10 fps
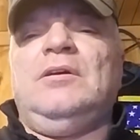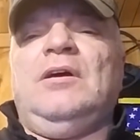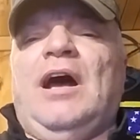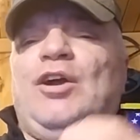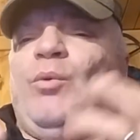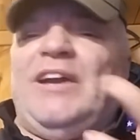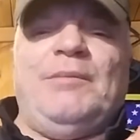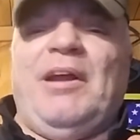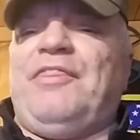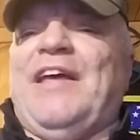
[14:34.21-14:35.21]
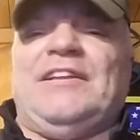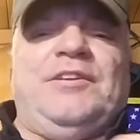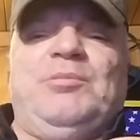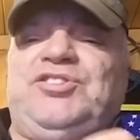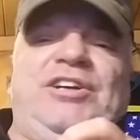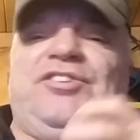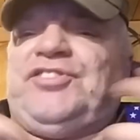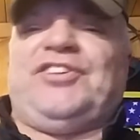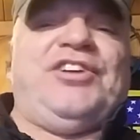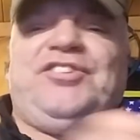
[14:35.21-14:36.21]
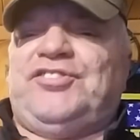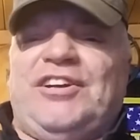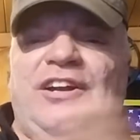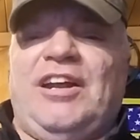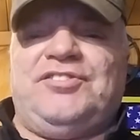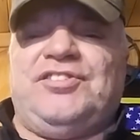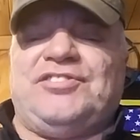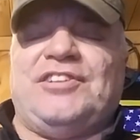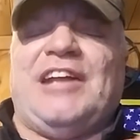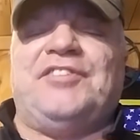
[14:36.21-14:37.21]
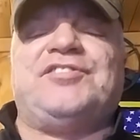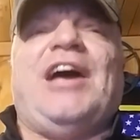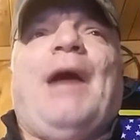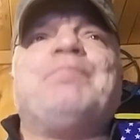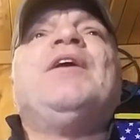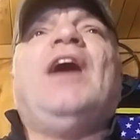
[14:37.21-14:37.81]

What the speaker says: I don't want anybody to think that the machine is 6 inches and it's just a dead stop.